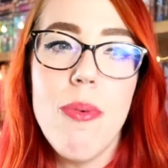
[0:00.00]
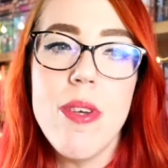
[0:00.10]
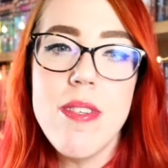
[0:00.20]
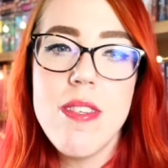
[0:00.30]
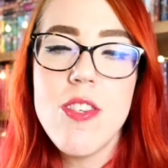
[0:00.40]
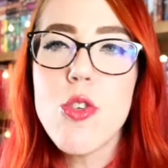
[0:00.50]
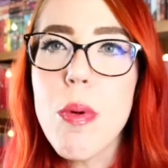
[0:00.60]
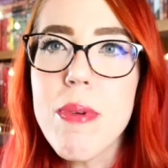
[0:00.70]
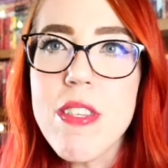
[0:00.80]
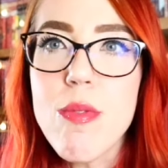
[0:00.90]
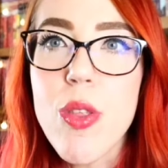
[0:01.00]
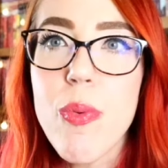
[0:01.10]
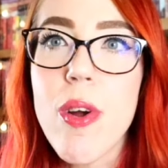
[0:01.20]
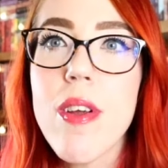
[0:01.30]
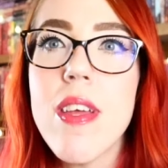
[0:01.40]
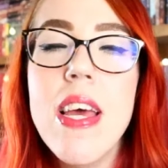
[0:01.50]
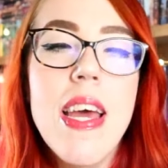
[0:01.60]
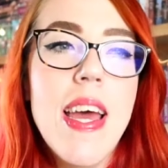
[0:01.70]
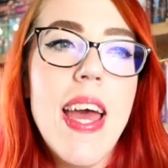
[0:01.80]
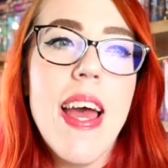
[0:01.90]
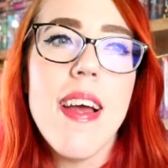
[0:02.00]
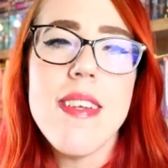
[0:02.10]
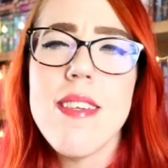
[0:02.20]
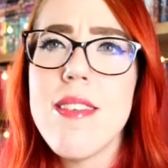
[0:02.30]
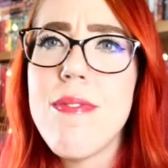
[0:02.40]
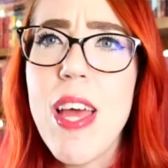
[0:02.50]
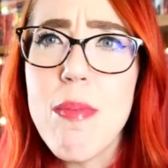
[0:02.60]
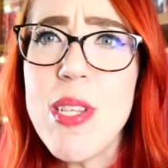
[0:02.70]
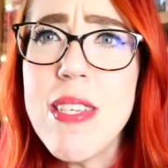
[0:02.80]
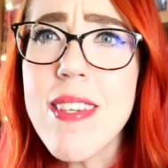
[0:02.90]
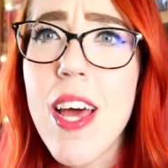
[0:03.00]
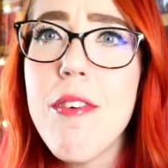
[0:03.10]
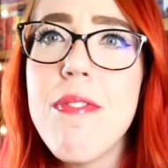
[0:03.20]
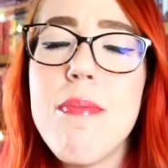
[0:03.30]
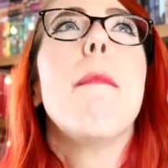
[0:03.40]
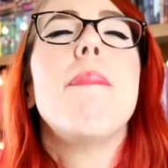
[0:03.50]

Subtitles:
I was super busy with work and family stuff,